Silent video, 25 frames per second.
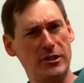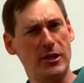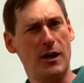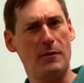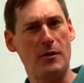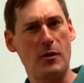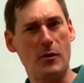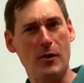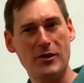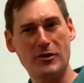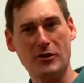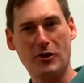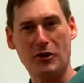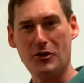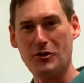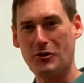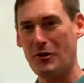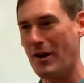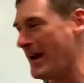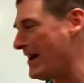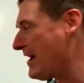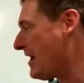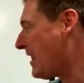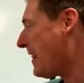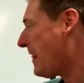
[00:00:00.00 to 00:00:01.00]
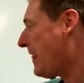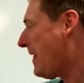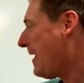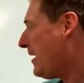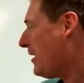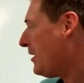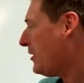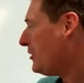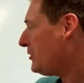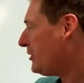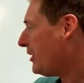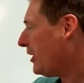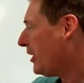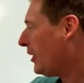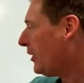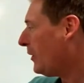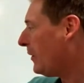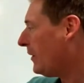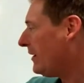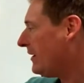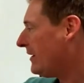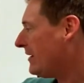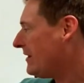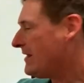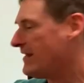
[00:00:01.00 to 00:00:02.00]
call me Whiskers, right?
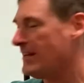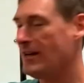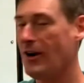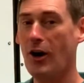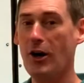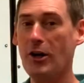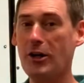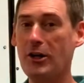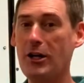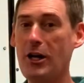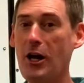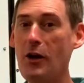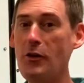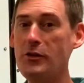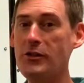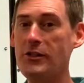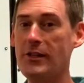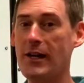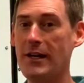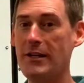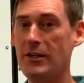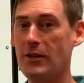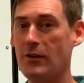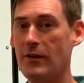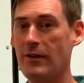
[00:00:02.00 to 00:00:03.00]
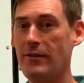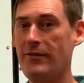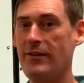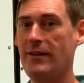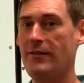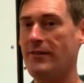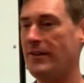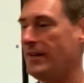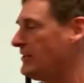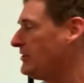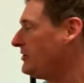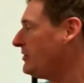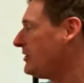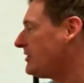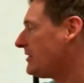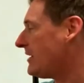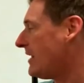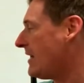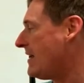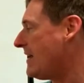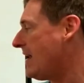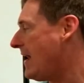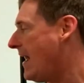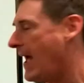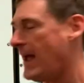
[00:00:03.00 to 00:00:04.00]
So the arc cosine derivative is just a
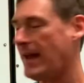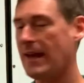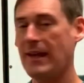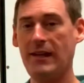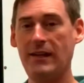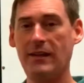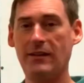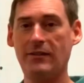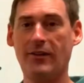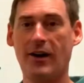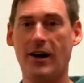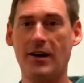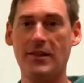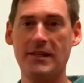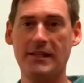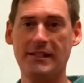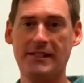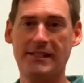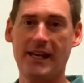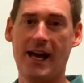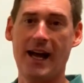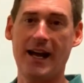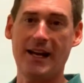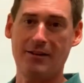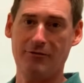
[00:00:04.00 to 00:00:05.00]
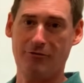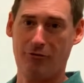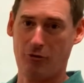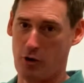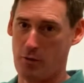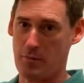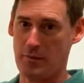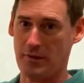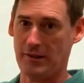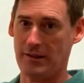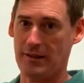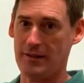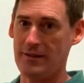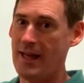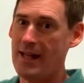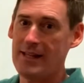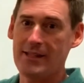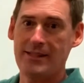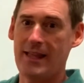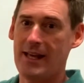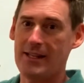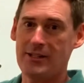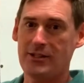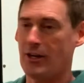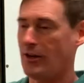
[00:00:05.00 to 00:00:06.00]
negative on the sine formula.
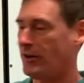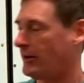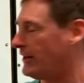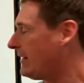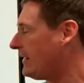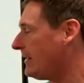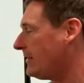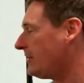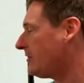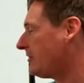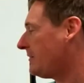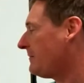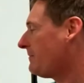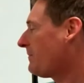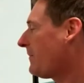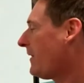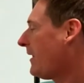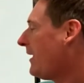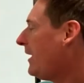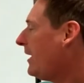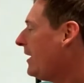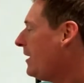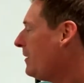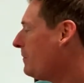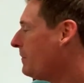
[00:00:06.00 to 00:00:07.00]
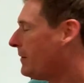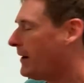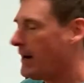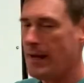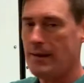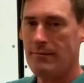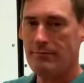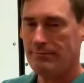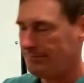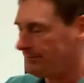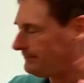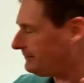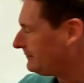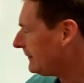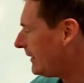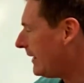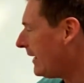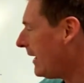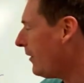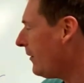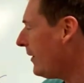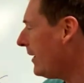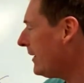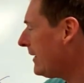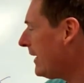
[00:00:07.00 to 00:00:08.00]
That's all it is. But, you
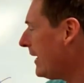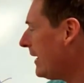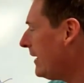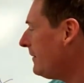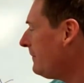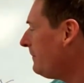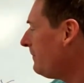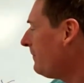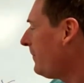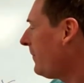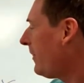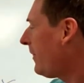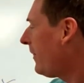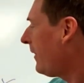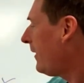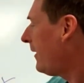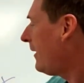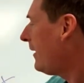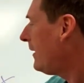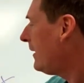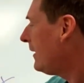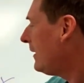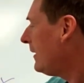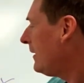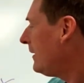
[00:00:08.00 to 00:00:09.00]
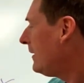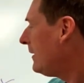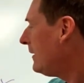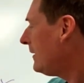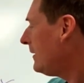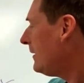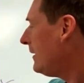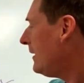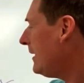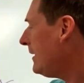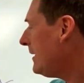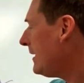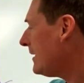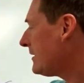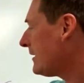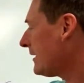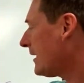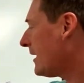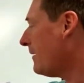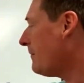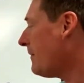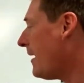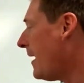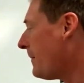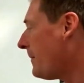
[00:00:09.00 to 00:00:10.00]
know, again, it doesn't
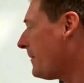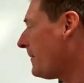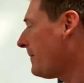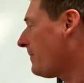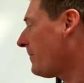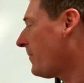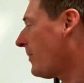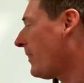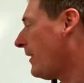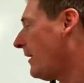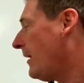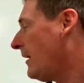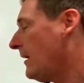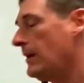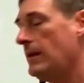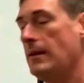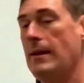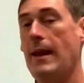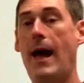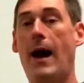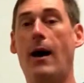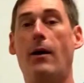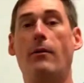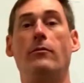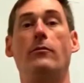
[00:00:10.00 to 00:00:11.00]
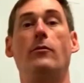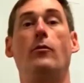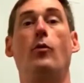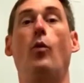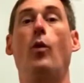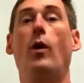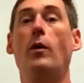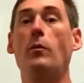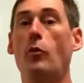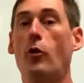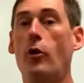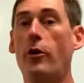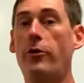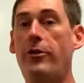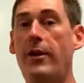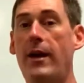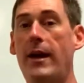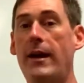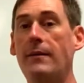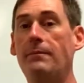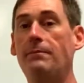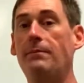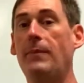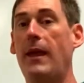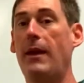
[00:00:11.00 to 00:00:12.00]
come up. Now, one more
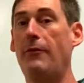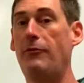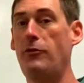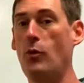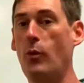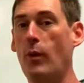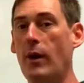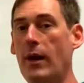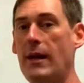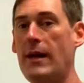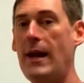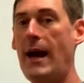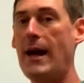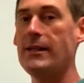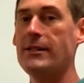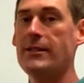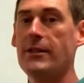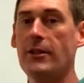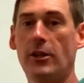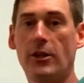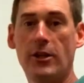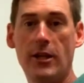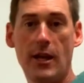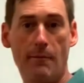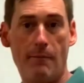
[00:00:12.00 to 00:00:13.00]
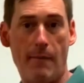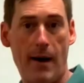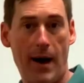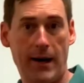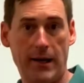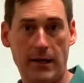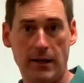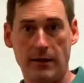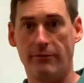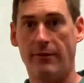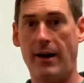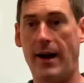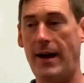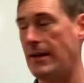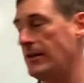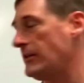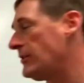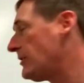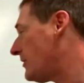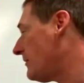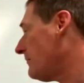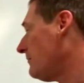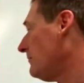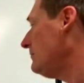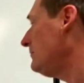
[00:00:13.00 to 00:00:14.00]
thing, if you want a nice little mnemonic
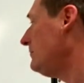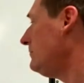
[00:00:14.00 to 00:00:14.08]
device,